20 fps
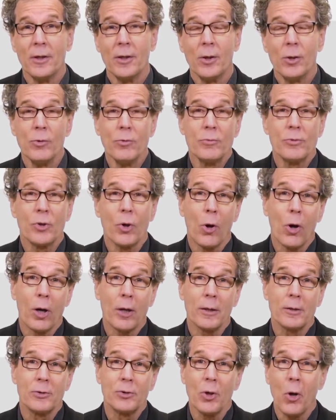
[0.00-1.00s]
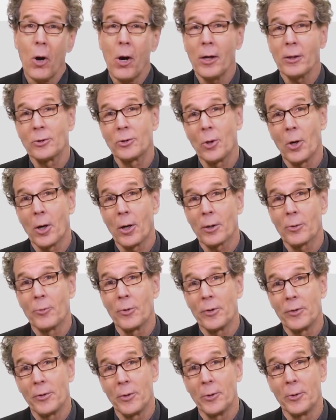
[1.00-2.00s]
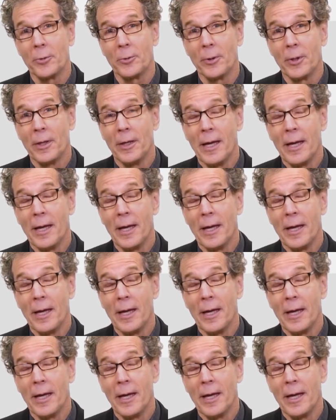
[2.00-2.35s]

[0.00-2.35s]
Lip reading: who talk dog talk with you.